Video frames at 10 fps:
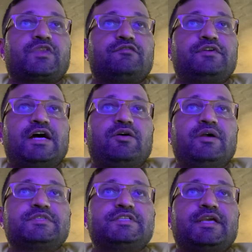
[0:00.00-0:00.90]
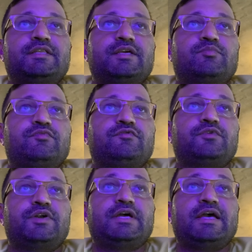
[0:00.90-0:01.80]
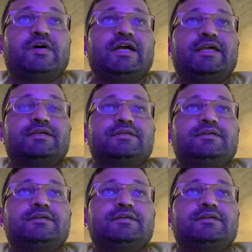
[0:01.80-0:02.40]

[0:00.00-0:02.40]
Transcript: For now, I'm seeking the, for am I,